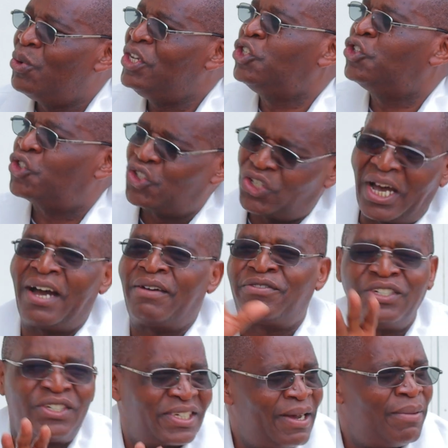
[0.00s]
we
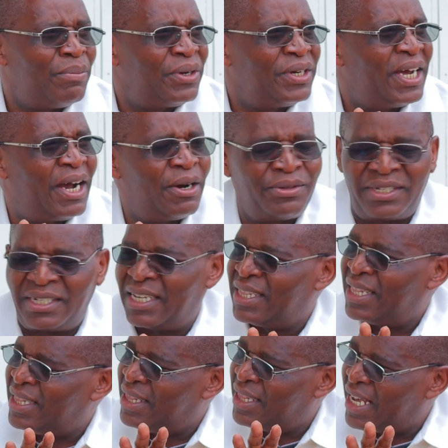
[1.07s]
served somebody outside
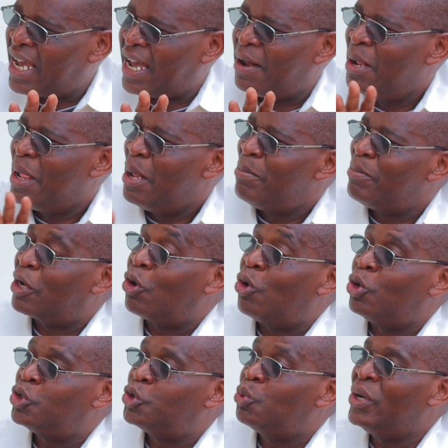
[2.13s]
there,
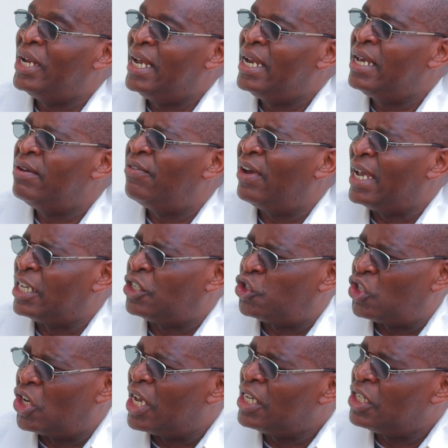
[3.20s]
because we live a
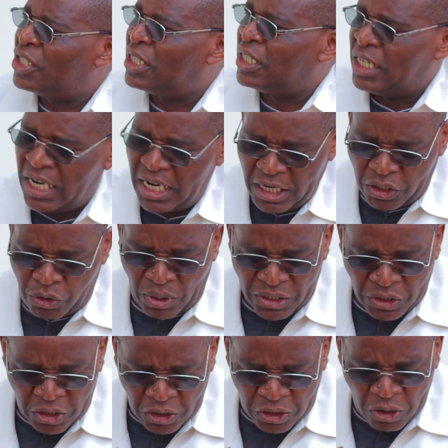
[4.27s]
change
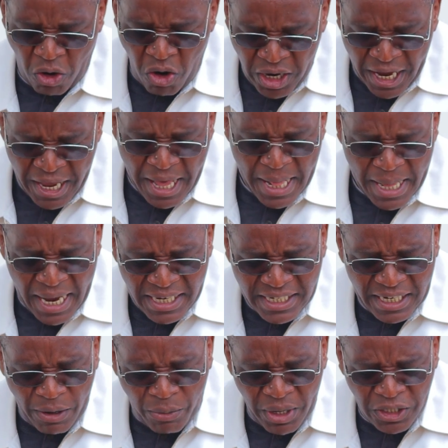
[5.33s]
transition. Okay,
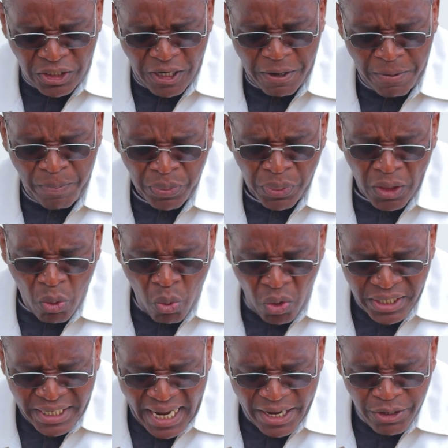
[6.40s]
here's a question.
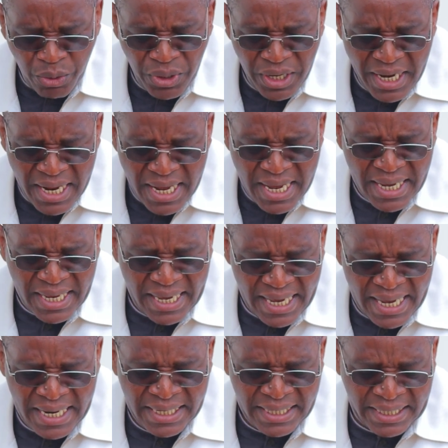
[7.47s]
What are unique
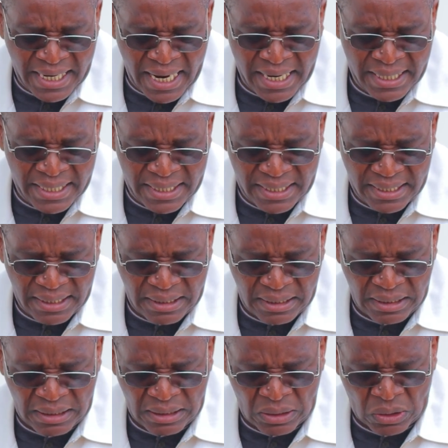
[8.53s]
insights
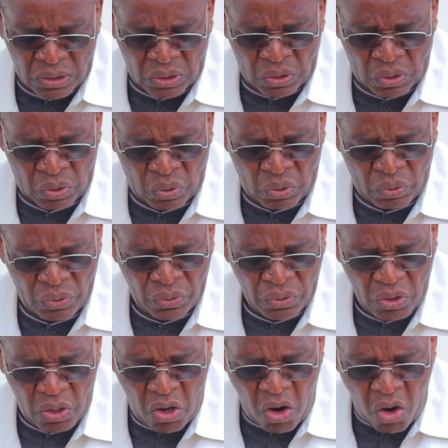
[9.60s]
or
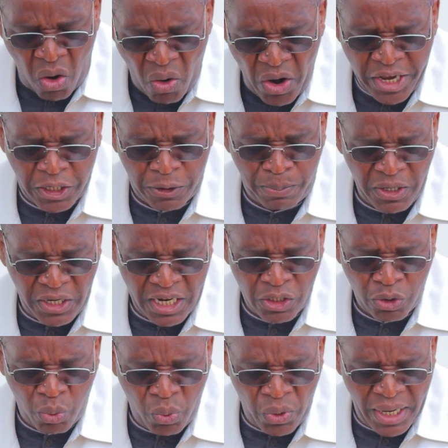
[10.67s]

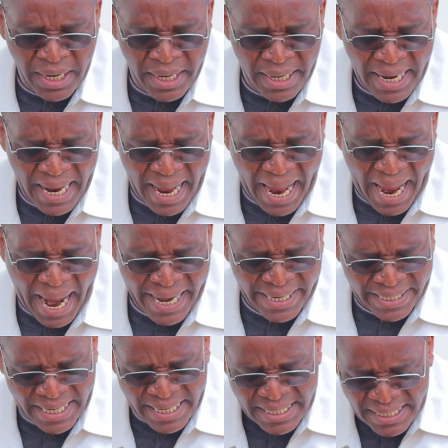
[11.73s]
experience will
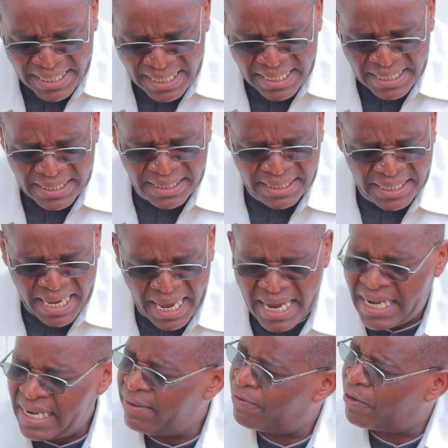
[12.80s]
attendees
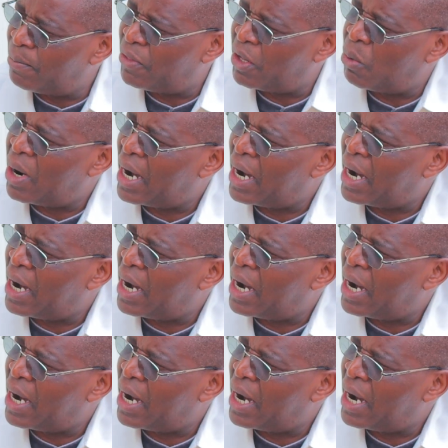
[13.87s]
gain from the